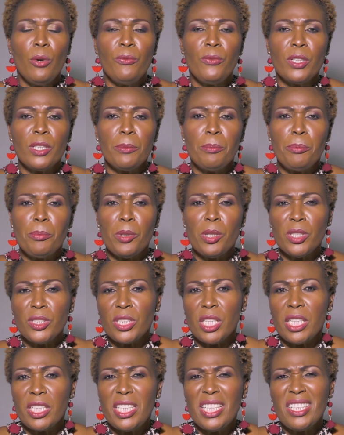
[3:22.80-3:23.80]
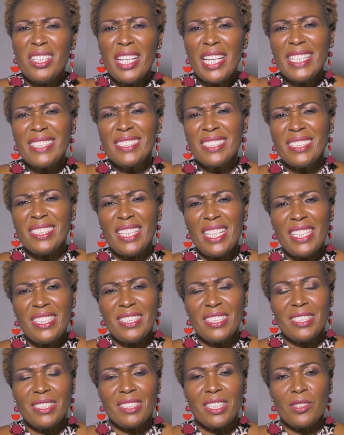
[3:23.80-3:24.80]
for the person, and there are
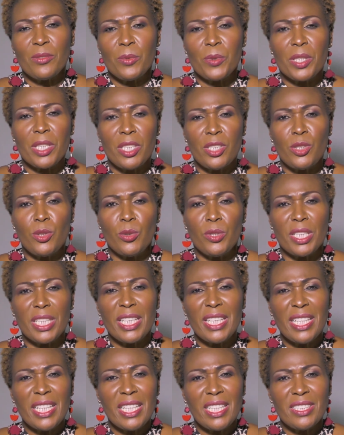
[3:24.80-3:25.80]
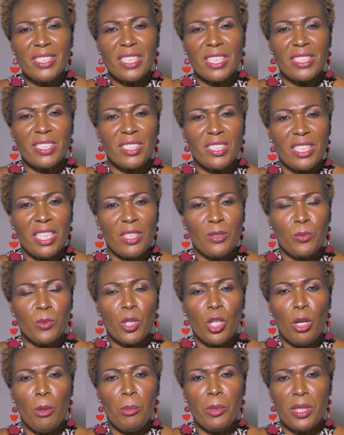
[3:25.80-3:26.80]
exercises that we can do. The Kegels exercise, we
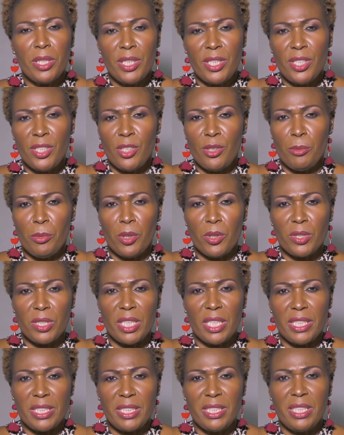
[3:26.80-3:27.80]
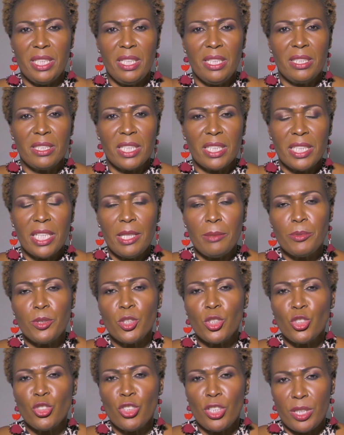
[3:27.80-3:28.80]
commonly hear about that helps to
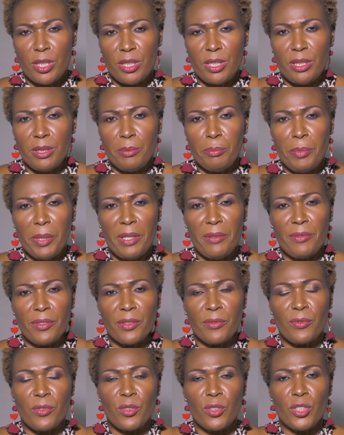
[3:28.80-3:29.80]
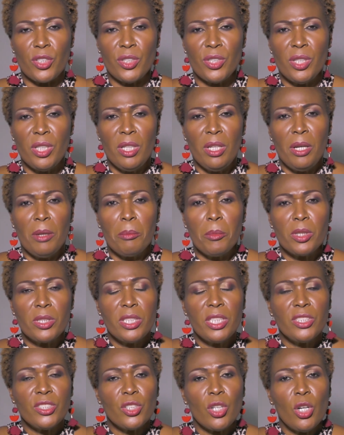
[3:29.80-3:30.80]
strengthen the pelvic floor. But
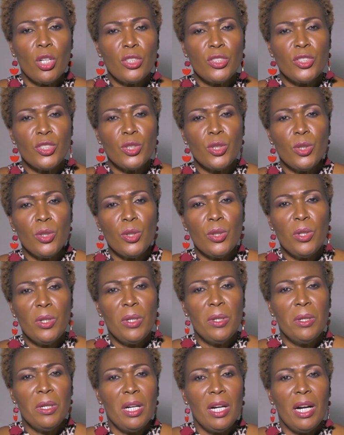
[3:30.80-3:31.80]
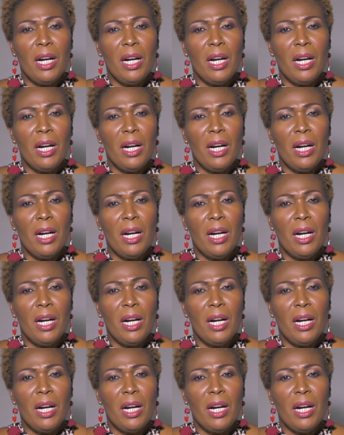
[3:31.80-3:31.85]
there is also